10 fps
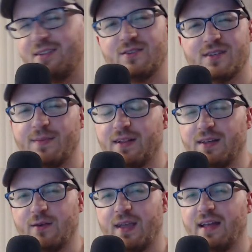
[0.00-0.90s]
something
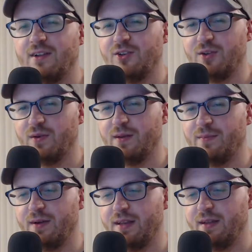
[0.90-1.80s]
like, "You can't undo it."
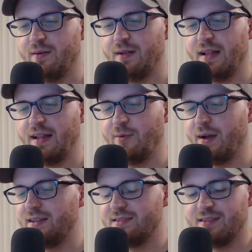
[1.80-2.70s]
But
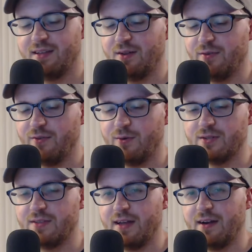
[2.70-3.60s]
anyways,
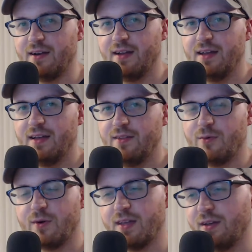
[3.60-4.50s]
Thor's there.
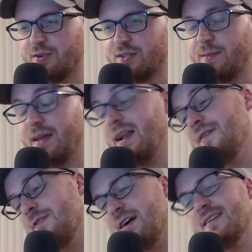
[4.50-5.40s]
Thor kills him, and I
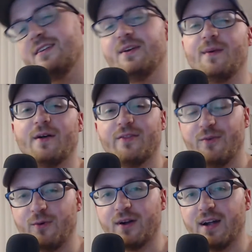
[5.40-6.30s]
forgot to tell you about
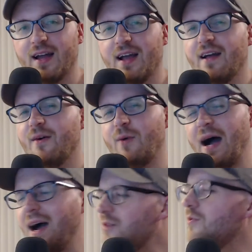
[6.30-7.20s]
Thor.
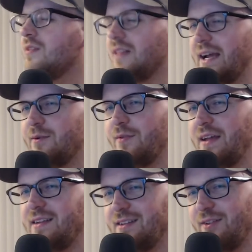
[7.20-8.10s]
I don't like what
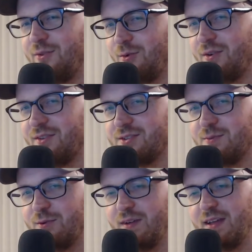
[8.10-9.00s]
they did to Thor in this
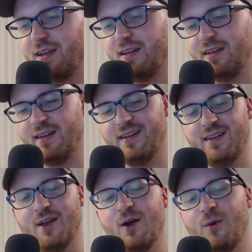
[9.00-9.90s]
movie.
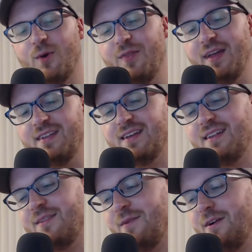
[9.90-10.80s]
What they did
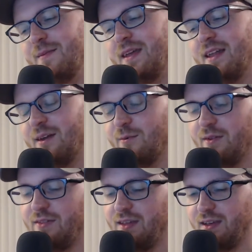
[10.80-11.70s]
at the very beginning
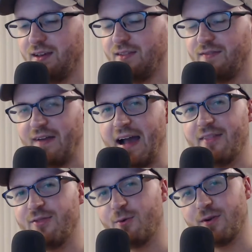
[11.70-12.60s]
with the
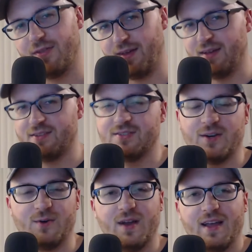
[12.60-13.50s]
fat Thor thing.
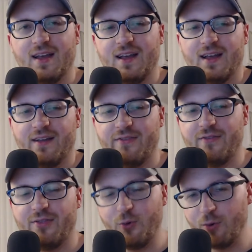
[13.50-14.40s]
So
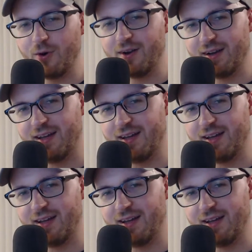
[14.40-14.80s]
Thor